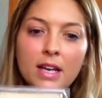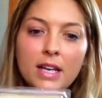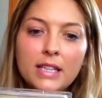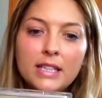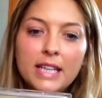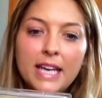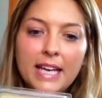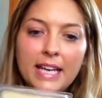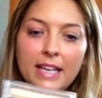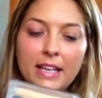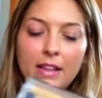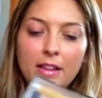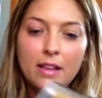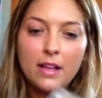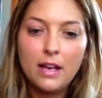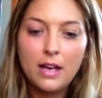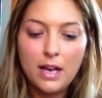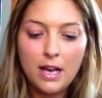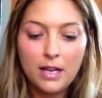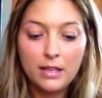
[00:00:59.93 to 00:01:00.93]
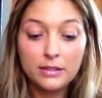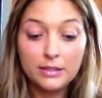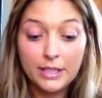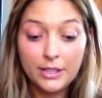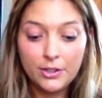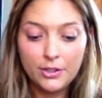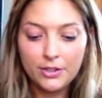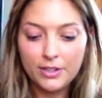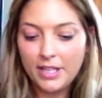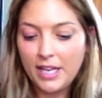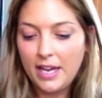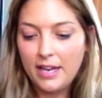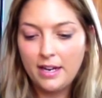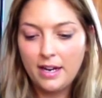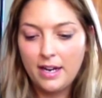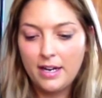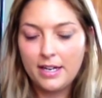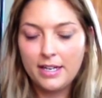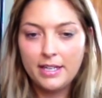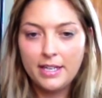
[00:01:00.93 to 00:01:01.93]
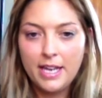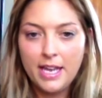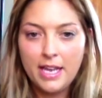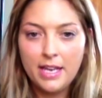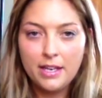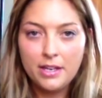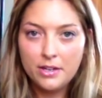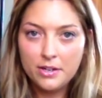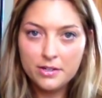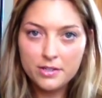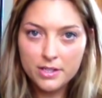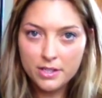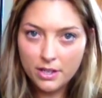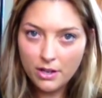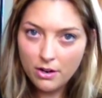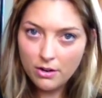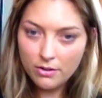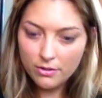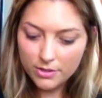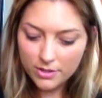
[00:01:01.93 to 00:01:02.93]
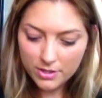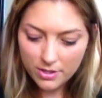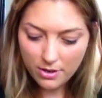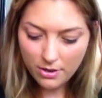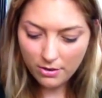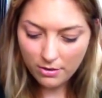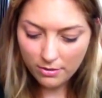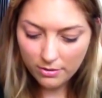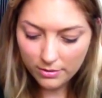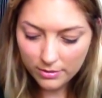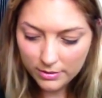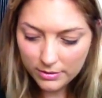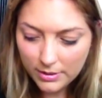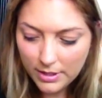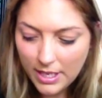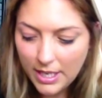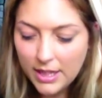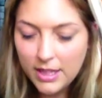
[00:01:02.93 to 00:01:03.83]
Like, literally I got it eight years ago, so I